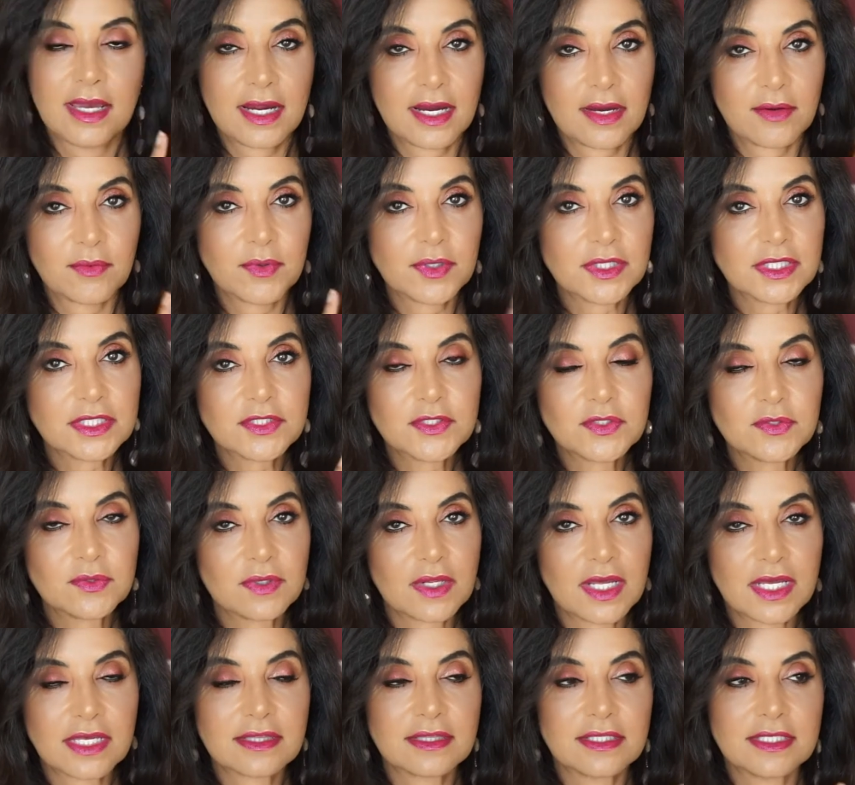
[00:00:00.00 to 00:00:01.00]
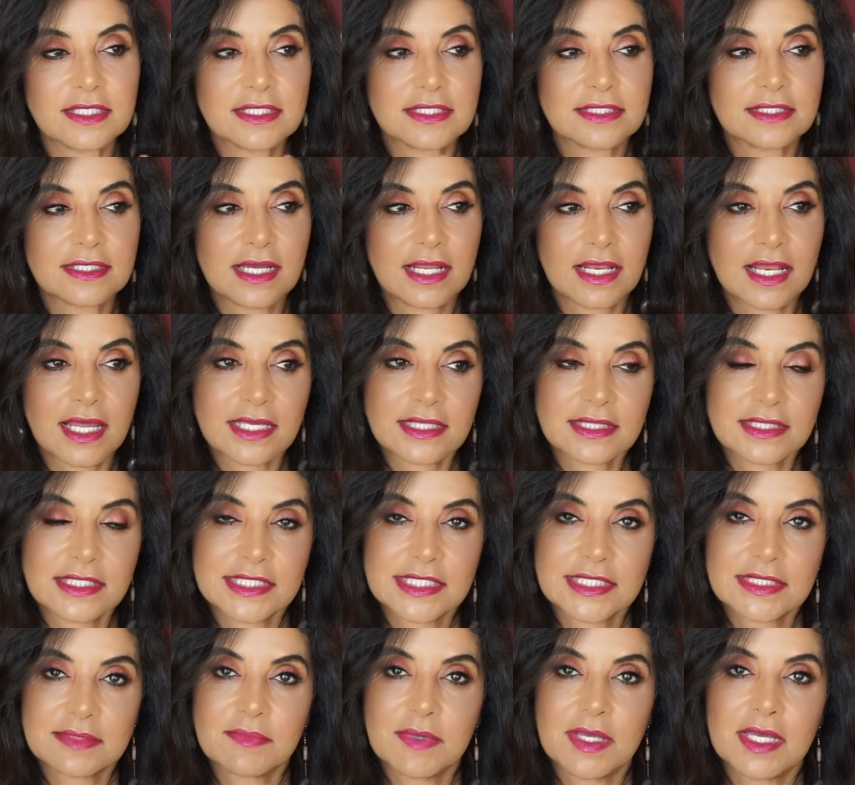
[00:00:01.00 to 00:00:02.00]
I really do like this. I like the
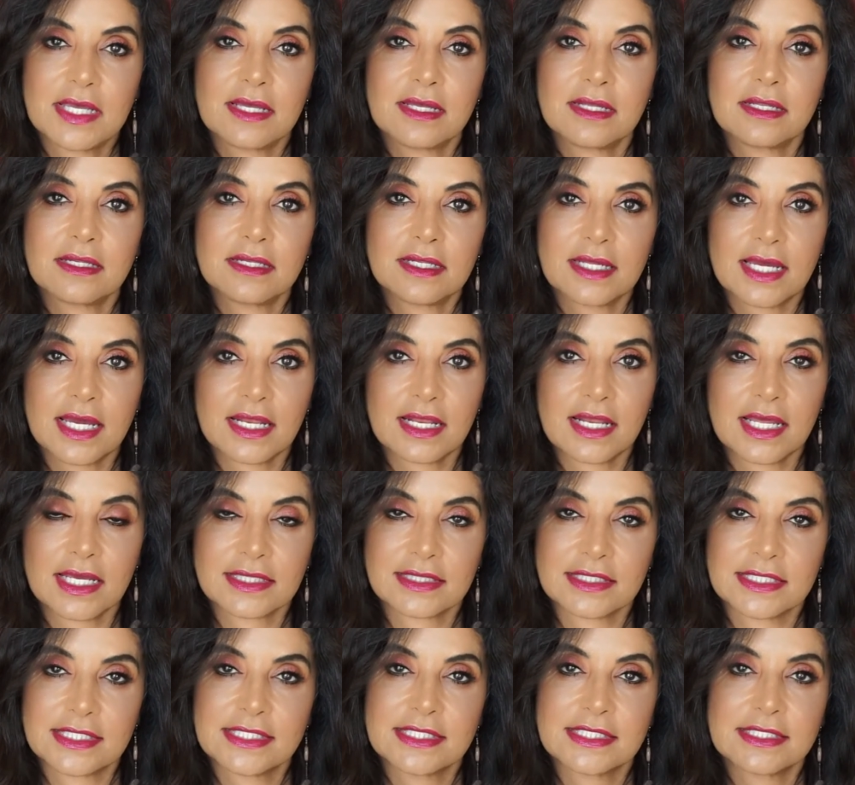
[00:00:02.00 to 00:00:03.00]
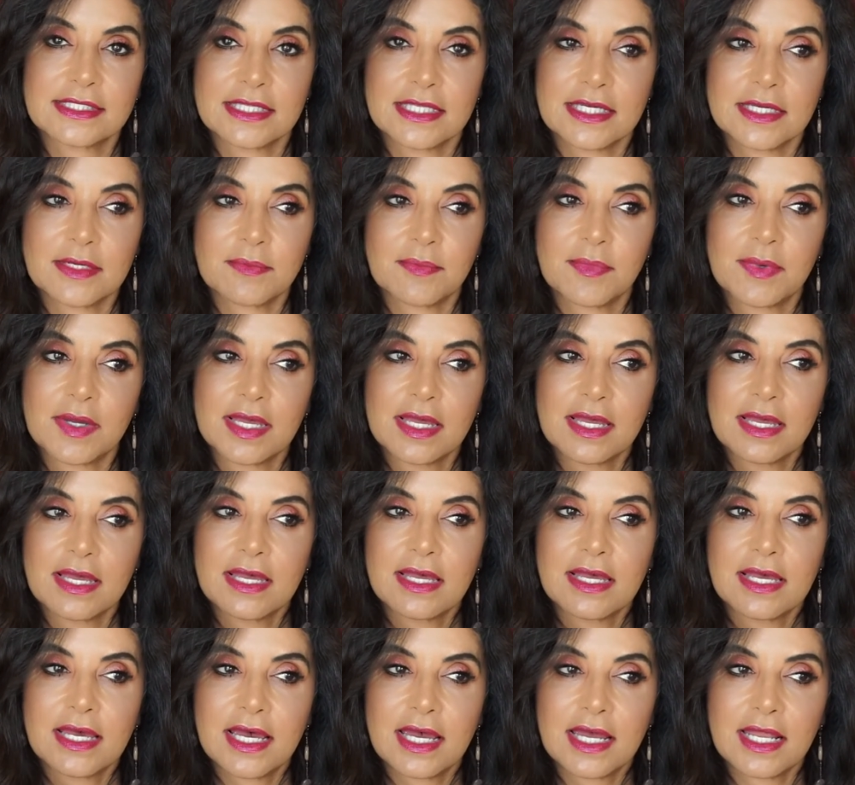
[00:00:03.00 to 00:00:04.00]
smell, I like the slip,
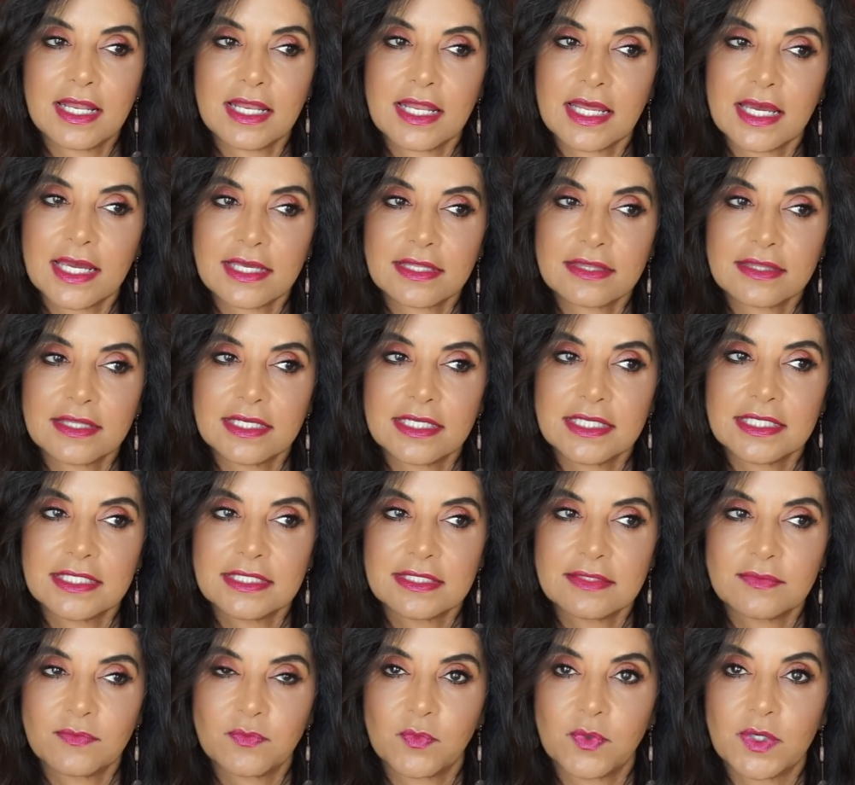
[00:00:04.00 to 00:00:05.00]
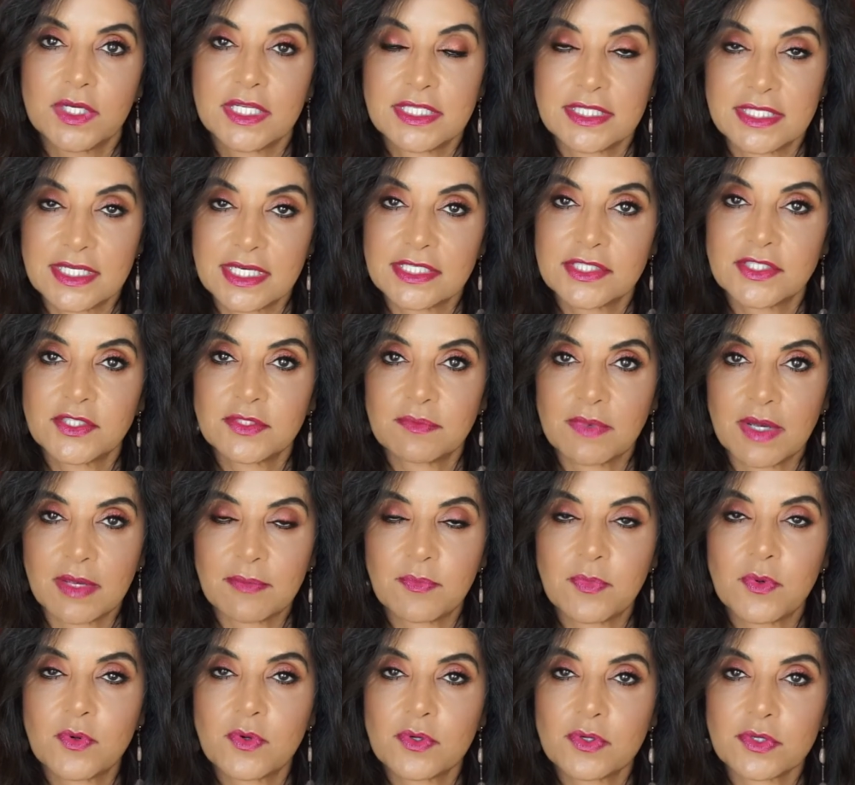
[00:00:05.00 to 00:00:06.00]
I like that it what it does to my
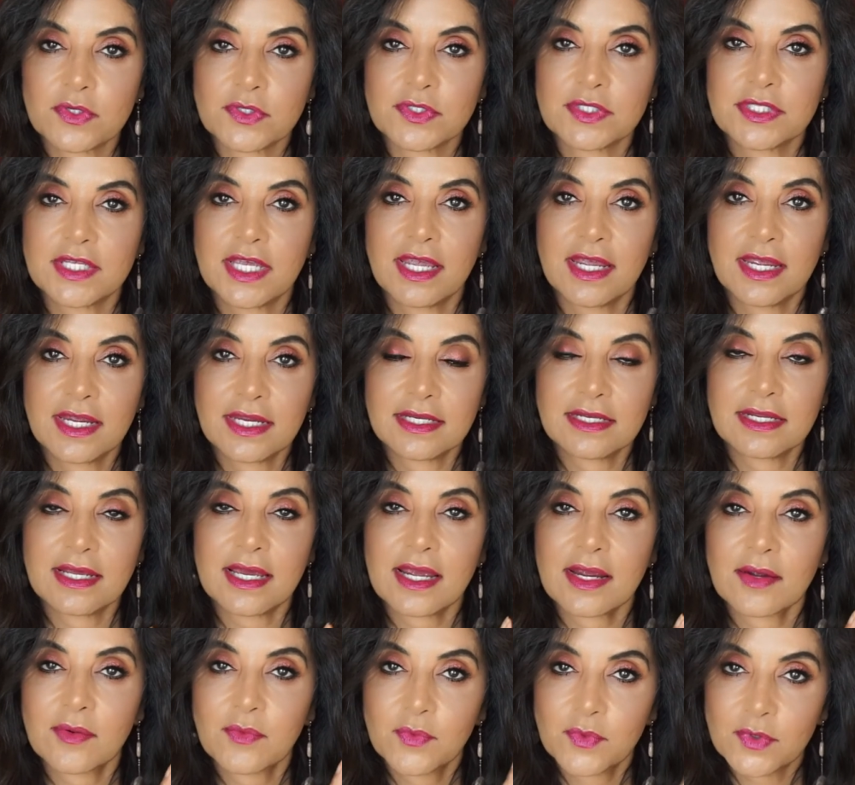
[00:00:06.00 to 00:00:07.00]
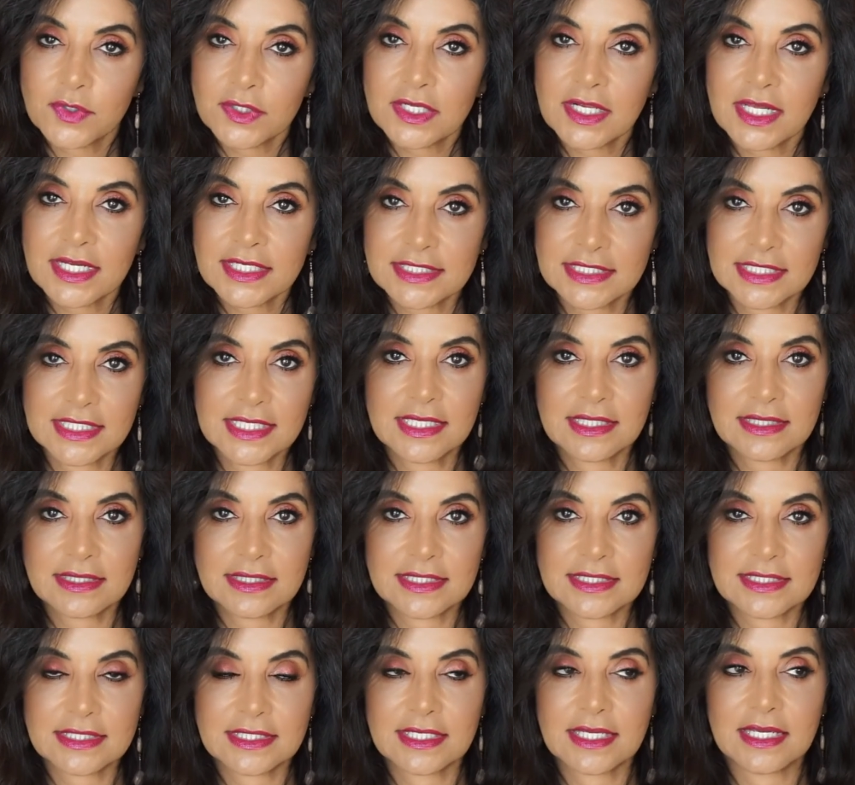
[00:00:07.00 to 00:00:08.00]
pores. And I would like to get
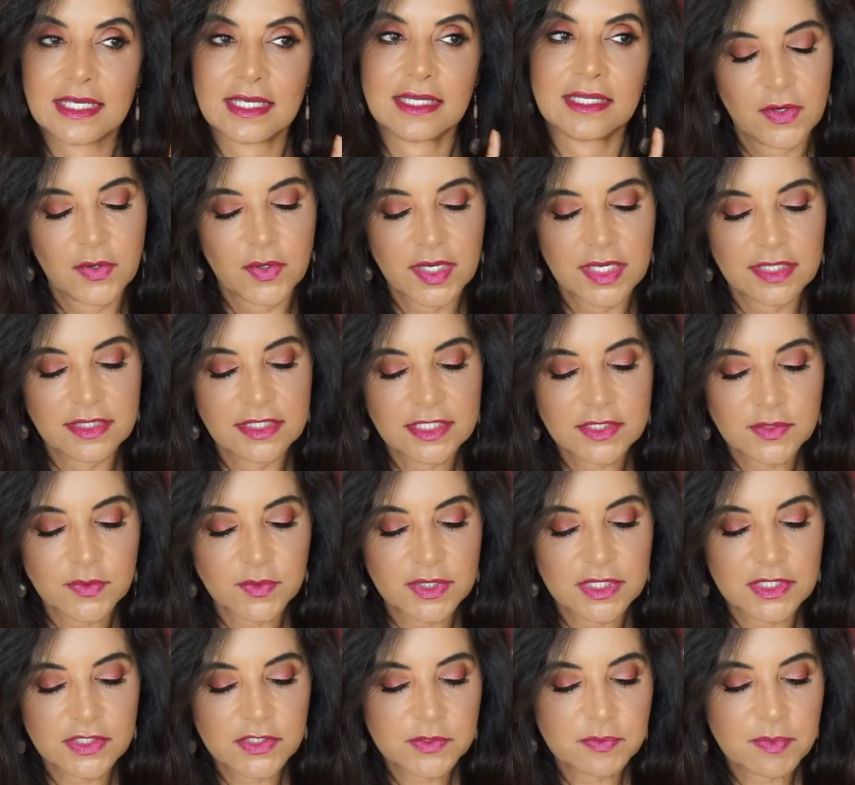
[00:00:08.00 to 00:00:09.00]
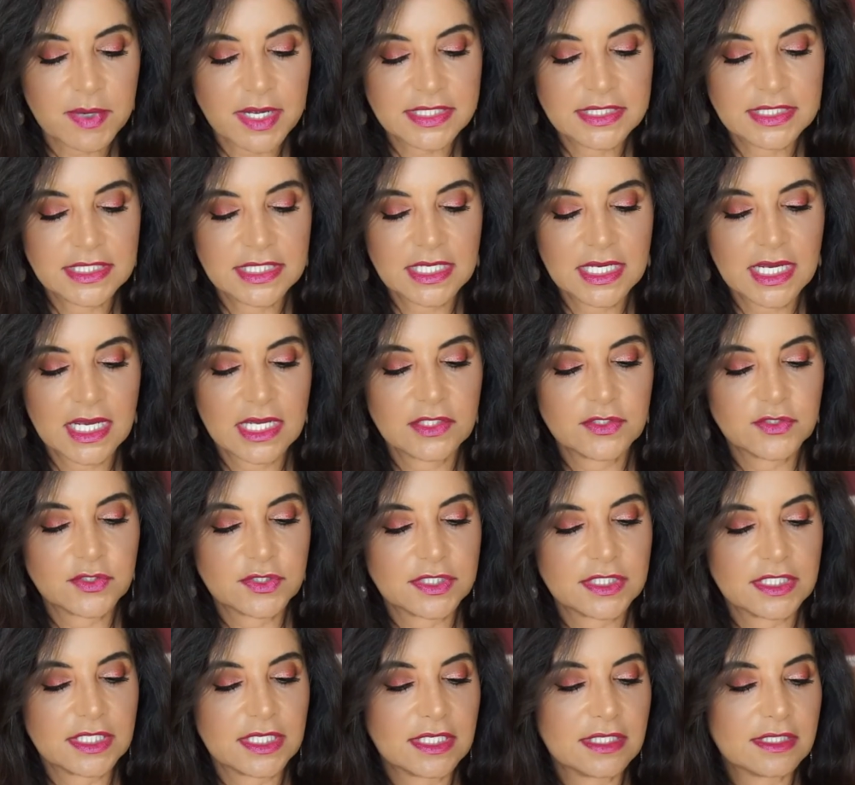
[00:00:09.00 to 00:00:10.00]
this again. Okay, this one here is by
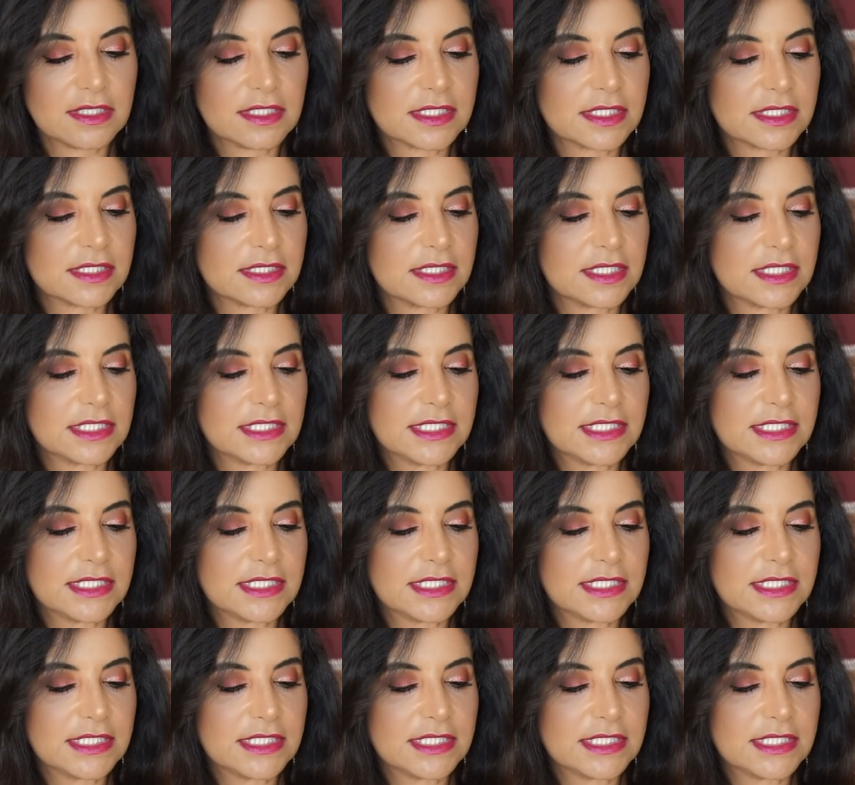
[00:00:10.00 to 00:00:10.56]
DHC. This is the